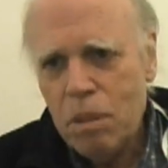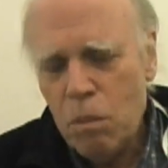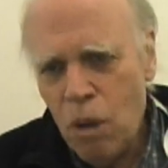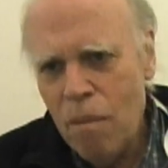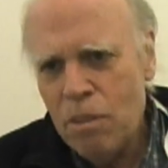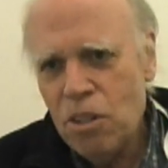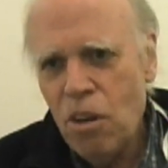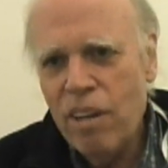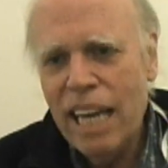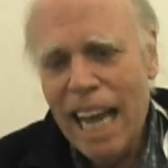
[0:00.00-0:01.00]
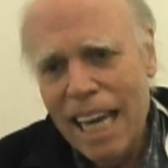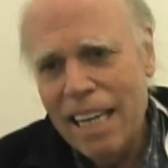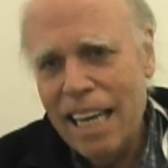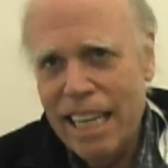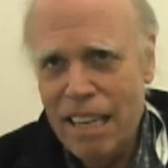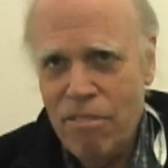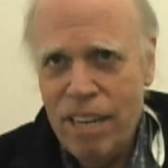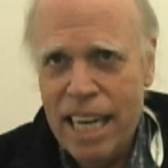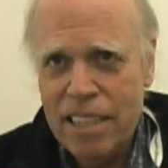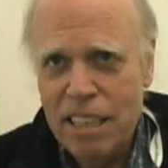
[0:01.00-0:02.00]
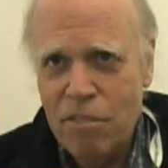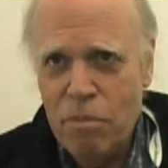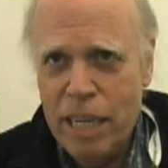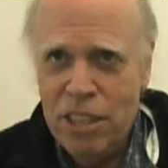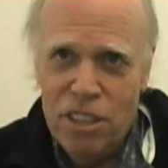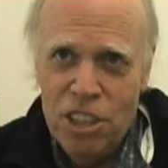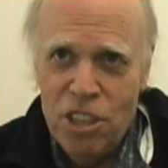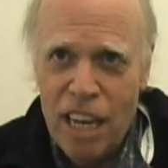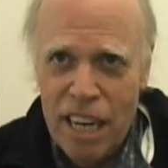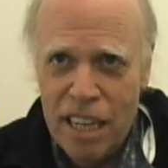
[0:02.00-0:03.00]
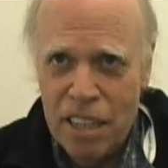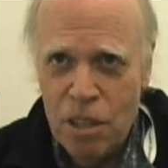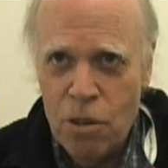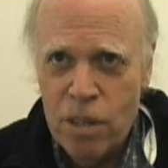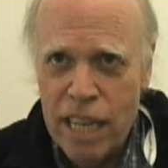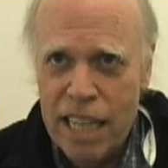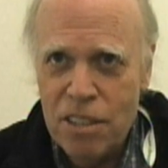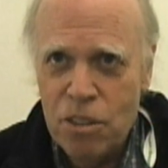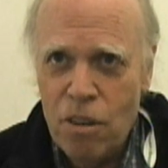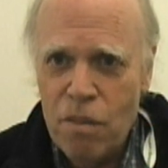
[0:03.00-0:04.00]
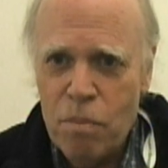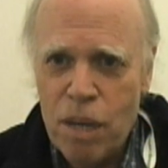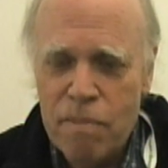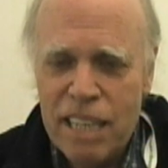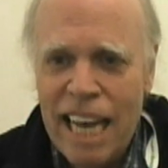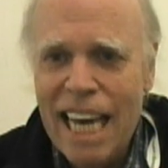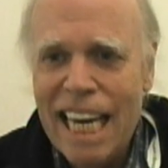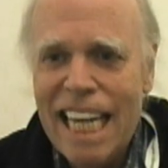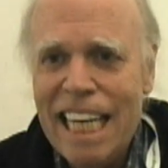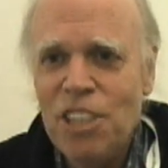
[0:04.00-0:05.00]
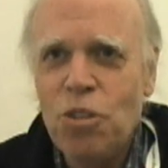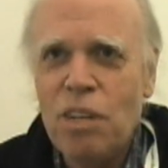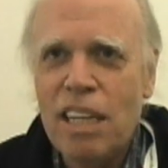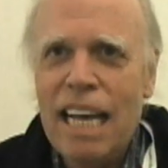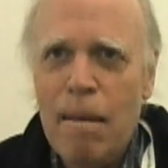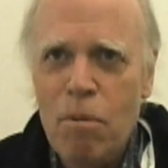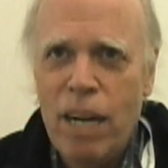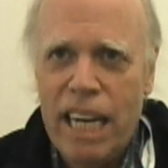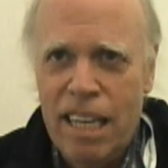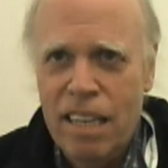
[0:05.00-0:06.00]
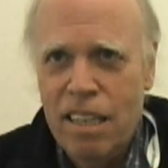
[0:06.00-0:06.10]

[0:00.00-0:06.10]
problem solving and I get facts and information because you've got to learn that to solve the problems and I get you collaborating